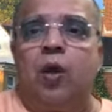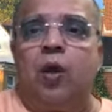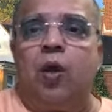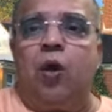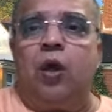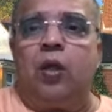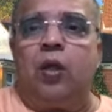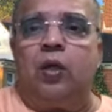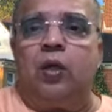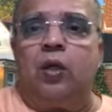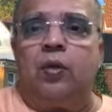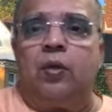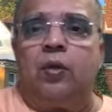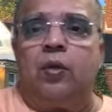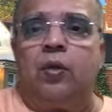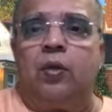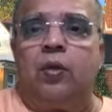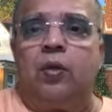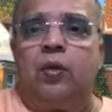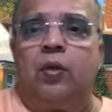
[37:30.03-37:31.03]
or
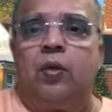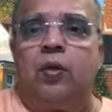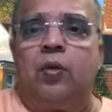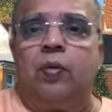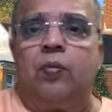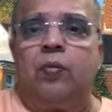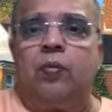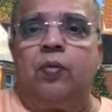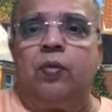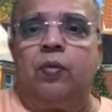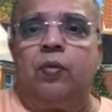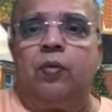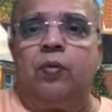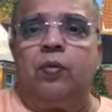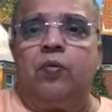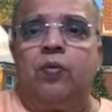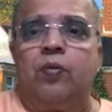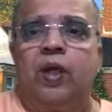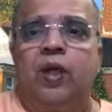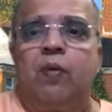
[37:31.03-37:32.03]

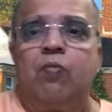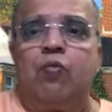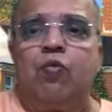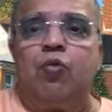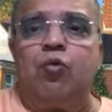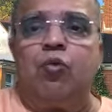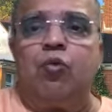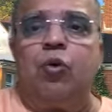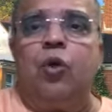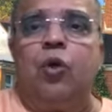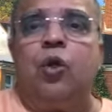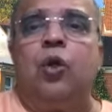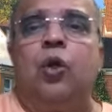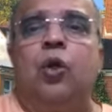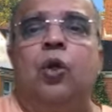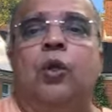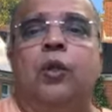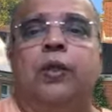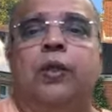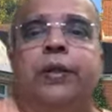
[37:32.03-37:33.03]
the we come to
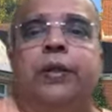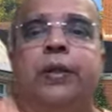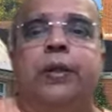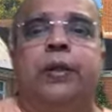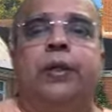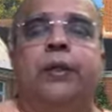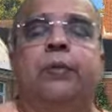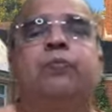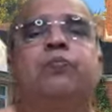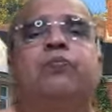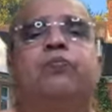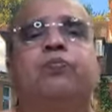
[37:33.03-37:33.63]
the